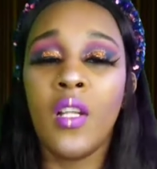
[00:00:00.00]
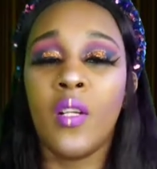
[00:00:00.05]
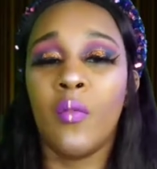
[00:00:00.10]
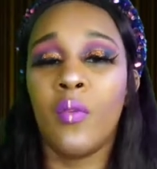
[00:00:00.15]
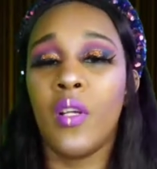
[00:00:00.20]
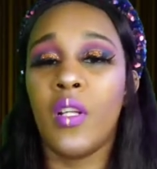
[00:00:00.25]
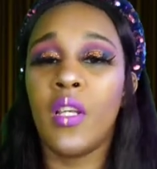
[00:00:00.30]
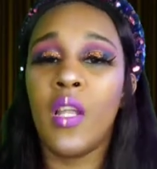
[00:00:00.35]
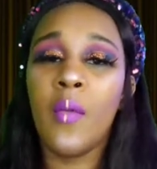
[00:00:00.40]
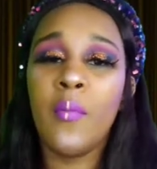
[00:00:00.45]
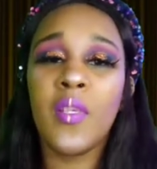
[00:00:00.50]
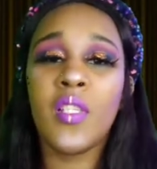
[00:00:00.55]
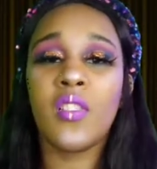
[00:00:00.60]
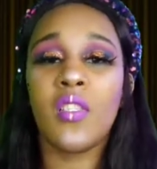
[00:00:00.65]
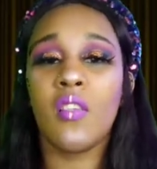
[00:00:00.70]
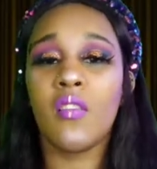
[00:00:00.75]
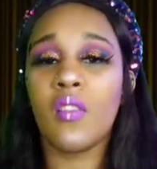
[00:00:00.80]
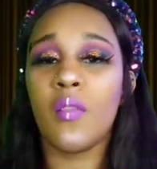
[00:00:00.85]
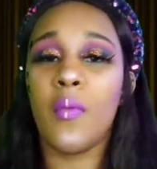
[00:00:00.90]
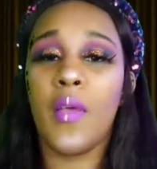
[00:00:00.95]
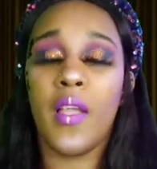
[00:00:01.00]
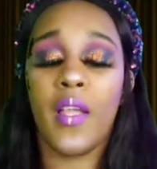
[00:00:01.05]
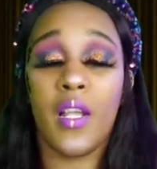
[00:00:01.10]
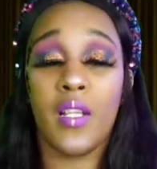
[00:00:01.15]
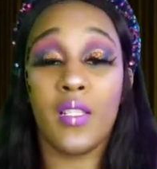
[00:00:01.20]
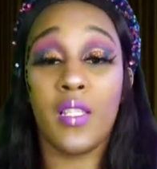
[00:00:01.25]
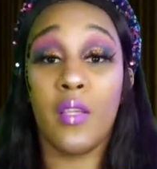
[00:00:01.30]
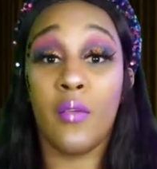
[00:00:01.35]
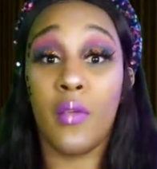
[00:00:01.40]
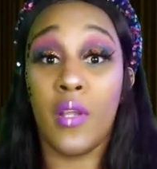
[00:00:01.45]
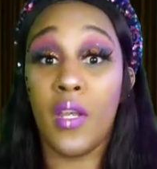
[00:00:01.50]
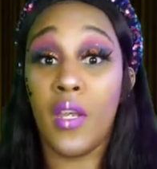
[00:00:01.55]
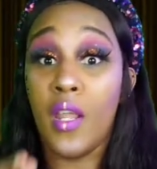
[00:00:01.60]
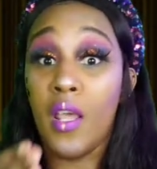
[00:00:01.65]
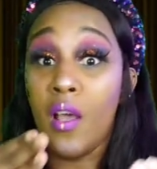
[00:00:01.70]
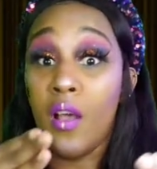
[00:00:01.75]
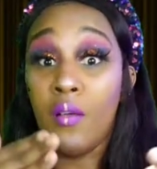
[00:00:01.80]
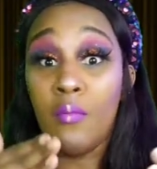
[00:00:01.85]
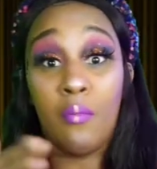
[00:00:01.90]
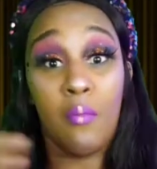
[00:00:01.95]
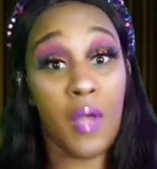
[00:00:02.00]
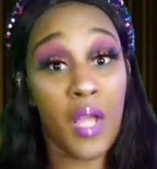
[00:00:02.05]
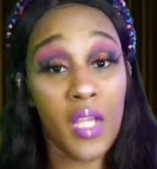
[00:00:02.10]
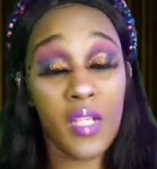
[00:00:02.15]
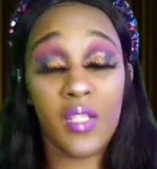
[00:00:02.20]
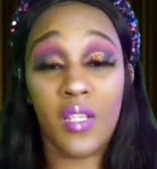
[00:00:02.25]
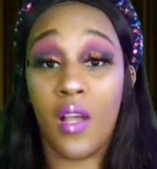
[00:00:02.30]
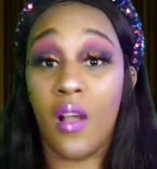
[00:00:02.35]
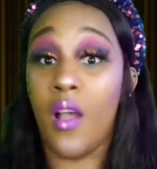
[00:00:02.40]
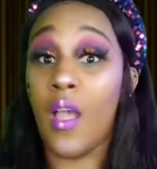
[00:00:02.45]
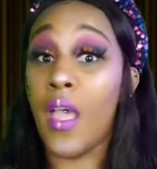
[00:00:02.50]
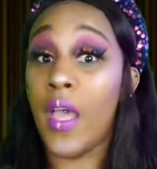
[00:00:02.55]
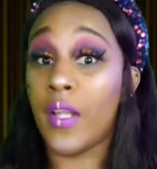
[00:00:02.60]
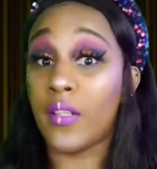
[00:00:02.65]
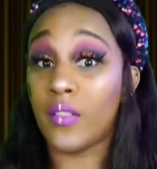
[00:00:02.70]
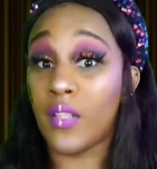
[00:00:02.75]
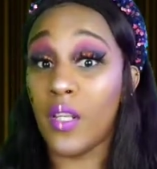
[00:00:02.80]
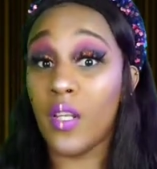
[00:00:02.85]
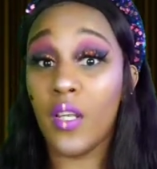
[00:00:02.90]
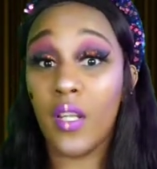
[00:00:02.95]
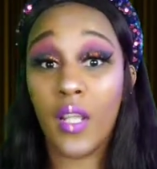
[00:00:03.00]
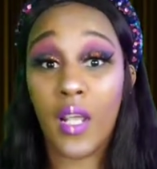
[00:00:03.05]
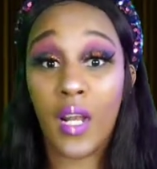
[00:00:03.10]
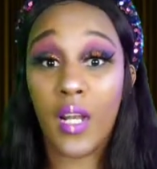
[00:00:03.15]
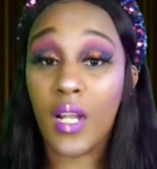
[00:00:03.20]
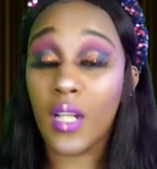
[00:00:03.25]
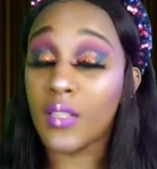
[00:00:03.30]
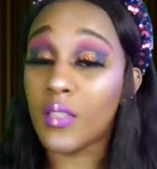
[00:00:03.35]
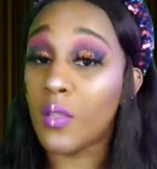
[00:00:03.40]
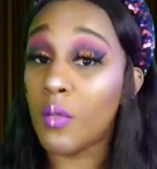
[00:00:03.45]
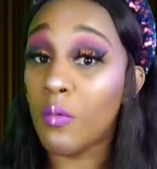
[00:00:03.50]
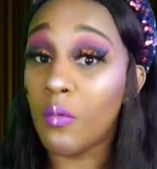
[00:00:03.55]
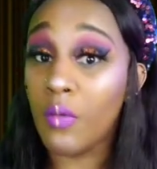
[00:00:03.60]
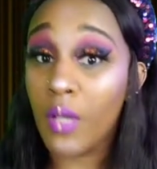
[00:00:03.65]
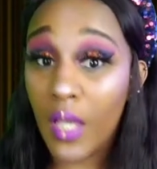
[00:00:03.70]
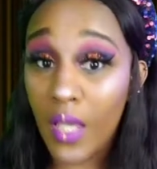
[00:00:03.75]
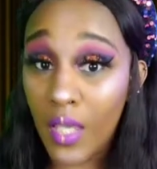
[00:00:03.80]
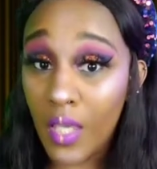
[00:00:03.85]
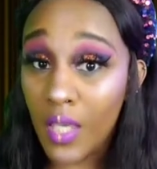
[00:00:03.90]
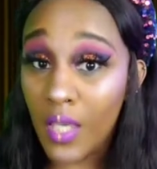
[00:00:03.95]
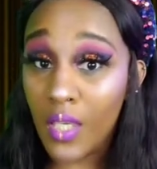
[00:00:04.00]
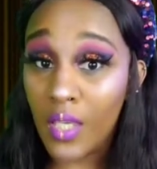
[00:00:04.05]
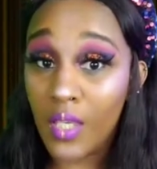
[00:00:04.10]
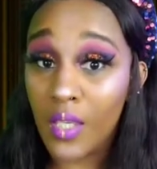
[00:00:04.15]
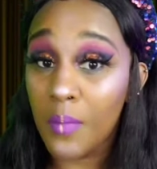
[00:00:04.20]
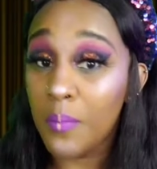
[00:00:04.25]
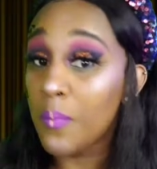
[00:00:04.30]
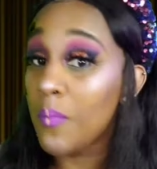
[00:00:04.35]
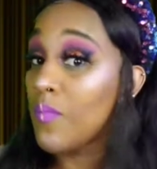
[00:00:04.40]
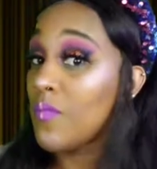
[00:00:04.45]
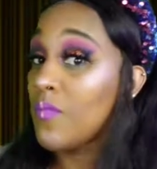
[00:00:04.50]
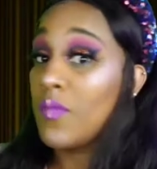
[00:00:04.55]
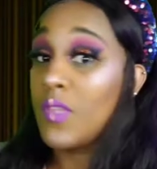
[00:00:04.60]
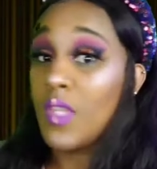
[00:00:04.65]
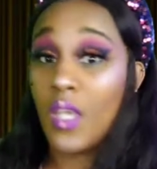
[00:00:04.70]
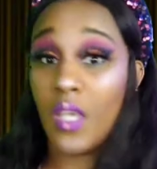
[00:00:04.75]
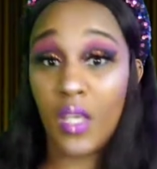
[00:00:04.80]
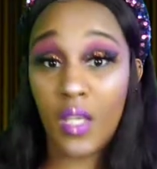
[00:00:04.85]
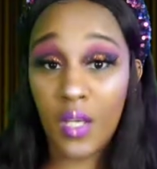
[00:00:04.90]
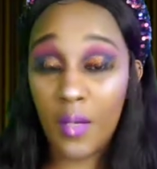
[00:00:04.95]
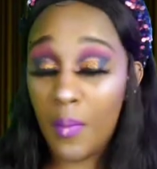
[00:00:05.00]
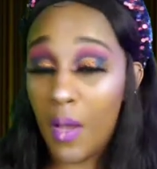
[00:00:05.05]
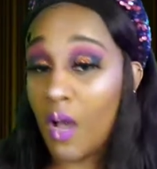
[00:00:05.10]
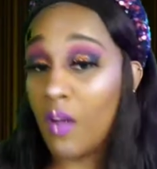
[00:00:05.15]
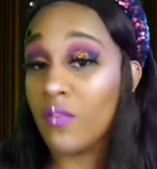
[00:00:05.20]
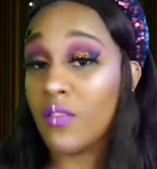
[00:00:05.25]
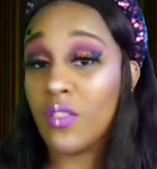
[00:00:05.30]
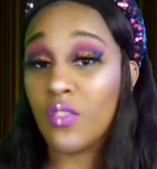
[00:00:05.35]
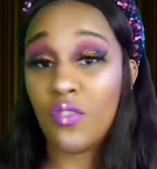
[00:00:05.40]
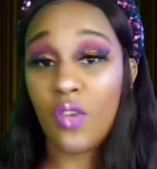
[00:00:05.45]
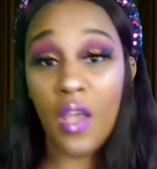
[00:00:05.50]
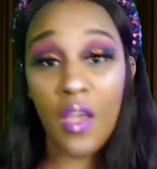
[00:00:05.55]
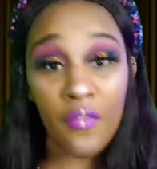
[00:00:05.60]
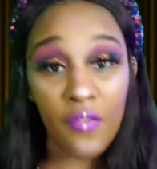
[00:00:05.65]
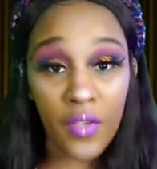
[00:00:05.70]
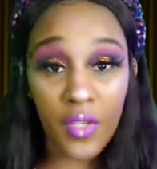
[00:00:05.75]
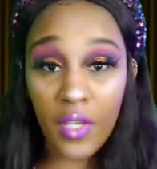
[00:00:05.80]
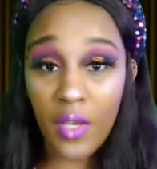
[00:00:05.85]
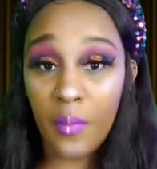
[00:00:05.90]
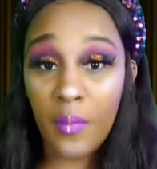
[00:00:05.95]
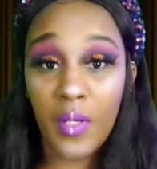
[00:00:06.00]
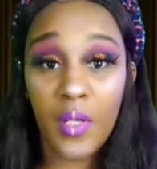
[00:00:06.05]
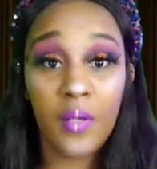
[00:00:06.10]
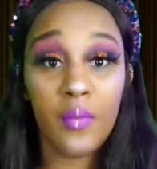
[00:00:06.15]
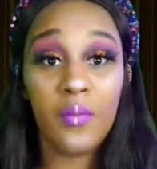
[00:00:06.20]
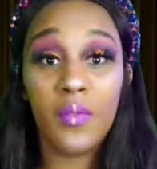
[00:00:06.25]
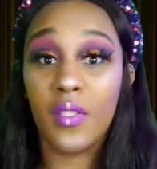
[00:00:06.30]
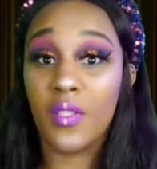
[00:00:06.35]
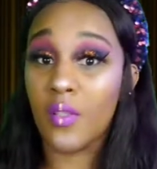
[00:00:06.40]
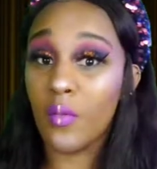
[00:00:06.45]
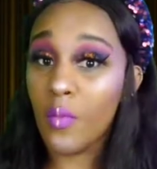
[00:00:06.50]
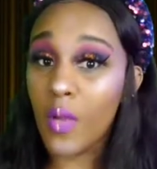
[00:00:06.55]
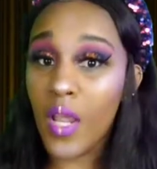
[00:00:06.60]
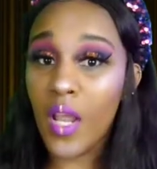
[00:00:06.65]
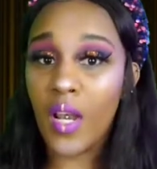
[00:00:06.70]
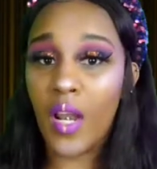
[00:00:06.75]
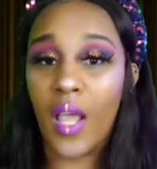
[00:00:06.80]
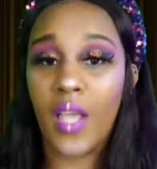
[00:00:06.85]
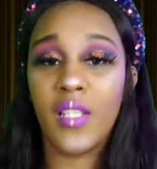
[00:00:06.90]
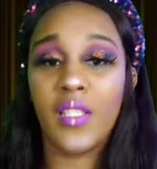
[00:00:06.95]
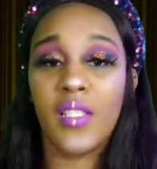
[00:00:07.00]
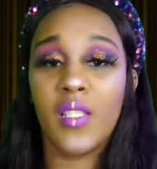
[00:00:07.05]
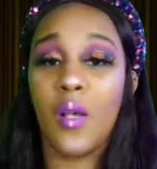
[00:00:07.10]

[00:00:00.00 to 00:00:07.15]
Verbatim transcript: Well, let me see if somebody got a cigarette. Now, mind y'all, after he didn't got out the way, he come out of the traffic coming up. It's the red light.